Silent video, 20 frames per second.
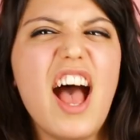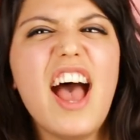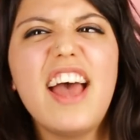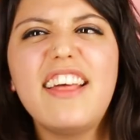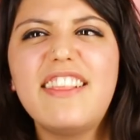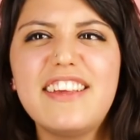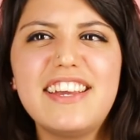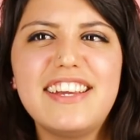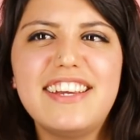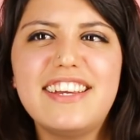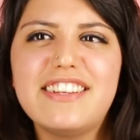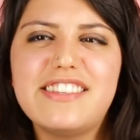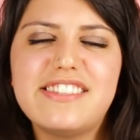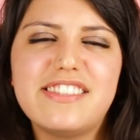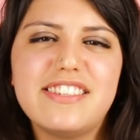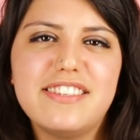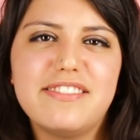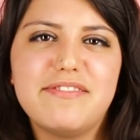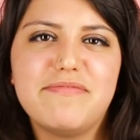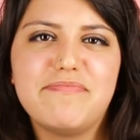I think it's
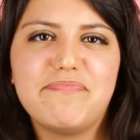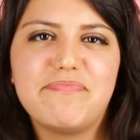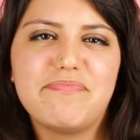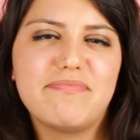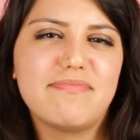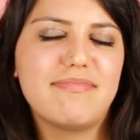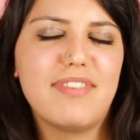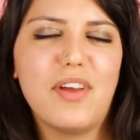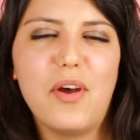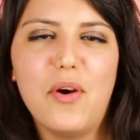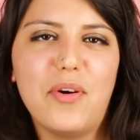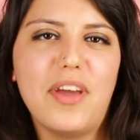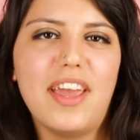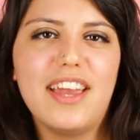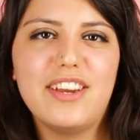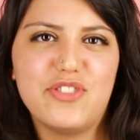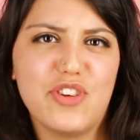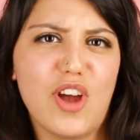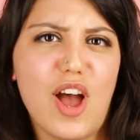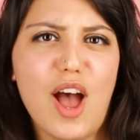a
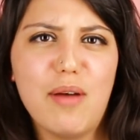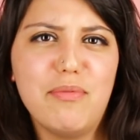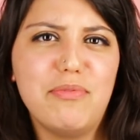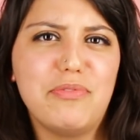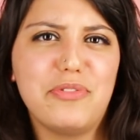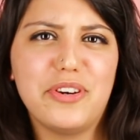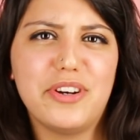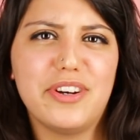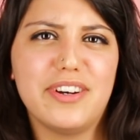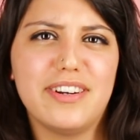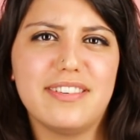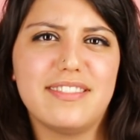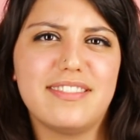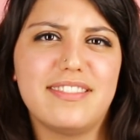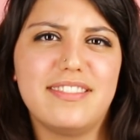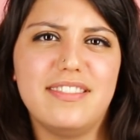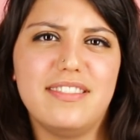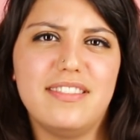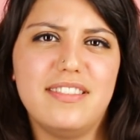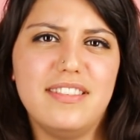okay job for
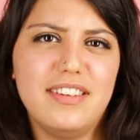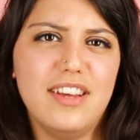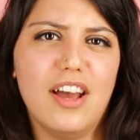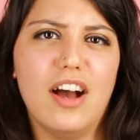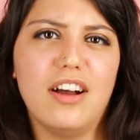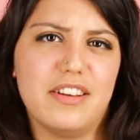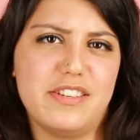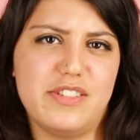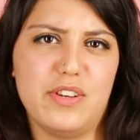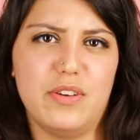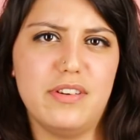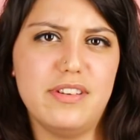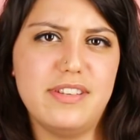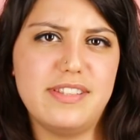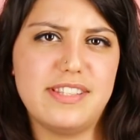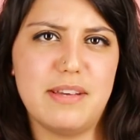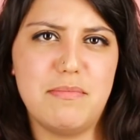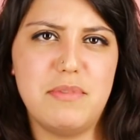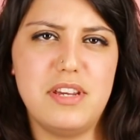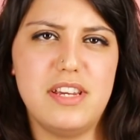young
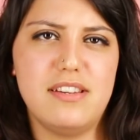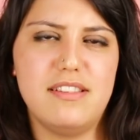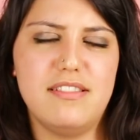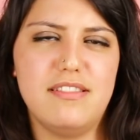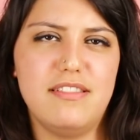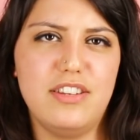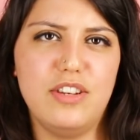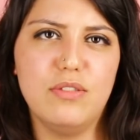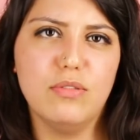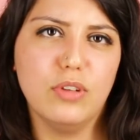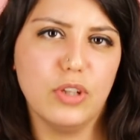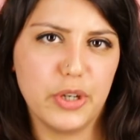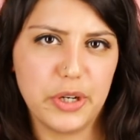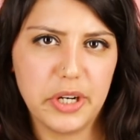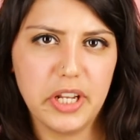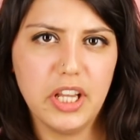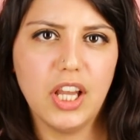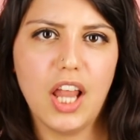adults. I mean, you learn a